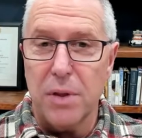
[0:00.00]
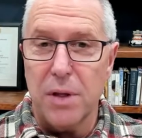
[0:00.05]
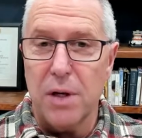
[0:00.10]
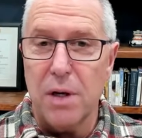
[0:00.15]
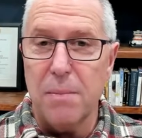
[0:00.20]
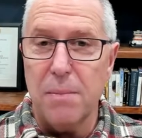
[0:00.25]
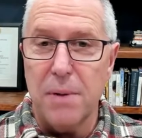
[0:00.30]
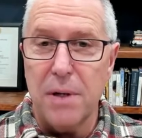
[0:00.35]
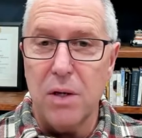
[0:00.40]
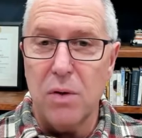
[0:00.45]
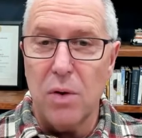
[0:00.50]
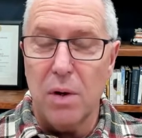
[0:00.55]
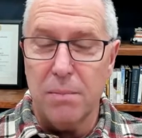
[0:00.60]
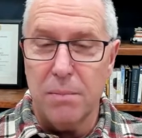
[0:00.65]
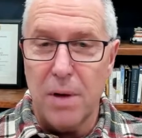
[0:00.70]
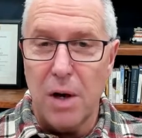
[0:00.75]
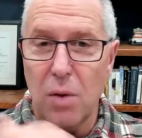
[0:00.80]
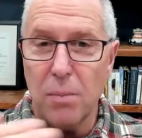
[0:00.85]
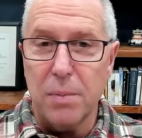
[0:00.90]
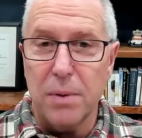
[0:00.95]
a company who I'm
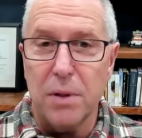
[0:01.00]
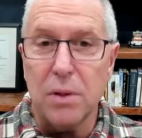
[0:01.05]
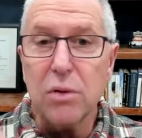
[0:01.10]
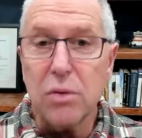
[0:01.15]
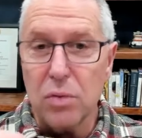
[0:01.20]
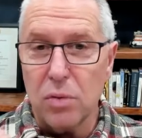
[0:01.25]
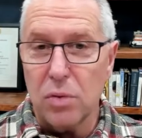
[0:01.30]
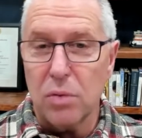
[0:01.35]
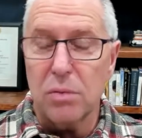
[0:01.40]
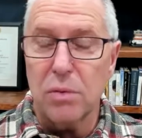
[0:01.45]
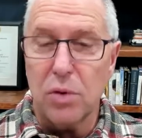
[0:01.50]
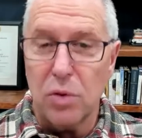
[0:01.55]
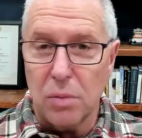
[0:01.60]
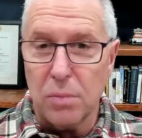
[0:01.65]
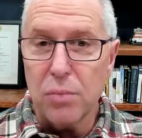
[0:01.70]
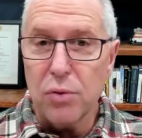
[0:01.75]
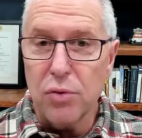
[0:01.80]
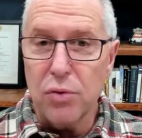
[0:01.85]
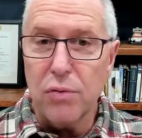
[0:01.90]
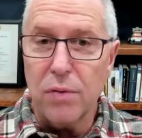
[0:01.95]
helping to
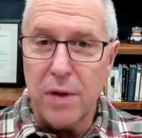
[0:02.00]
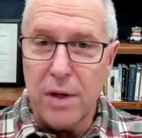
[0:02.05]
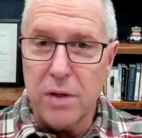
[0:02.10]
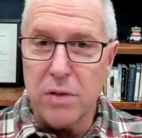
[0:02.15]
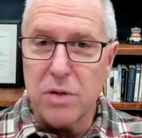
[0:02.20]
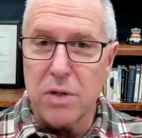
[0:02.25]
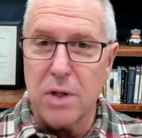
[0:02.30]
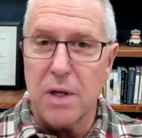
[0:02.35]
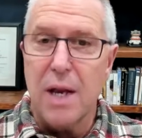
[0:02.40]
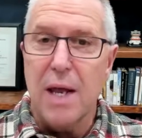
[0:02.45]
improve theirs. And